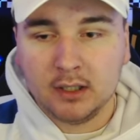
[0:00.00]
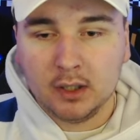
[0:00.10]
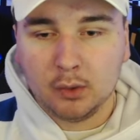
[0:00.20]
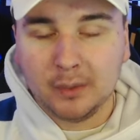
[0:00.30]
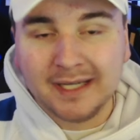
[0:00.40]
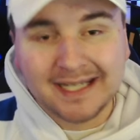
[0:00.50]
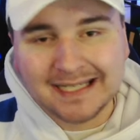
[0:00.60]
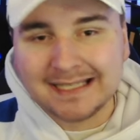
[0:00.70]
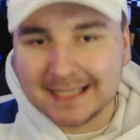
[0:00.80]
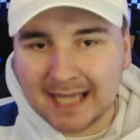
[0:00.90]
We
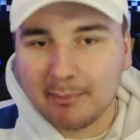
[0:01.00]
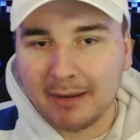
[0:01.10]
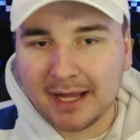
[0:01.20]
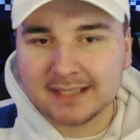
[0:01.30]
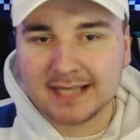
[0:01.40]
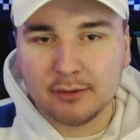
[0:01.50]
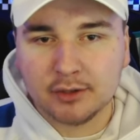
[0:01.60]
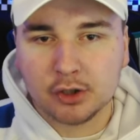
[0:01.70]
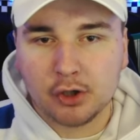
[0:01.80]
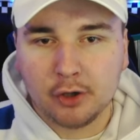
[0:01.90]
need to get players out the
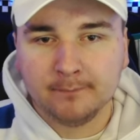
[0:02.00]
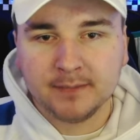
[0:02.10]
door.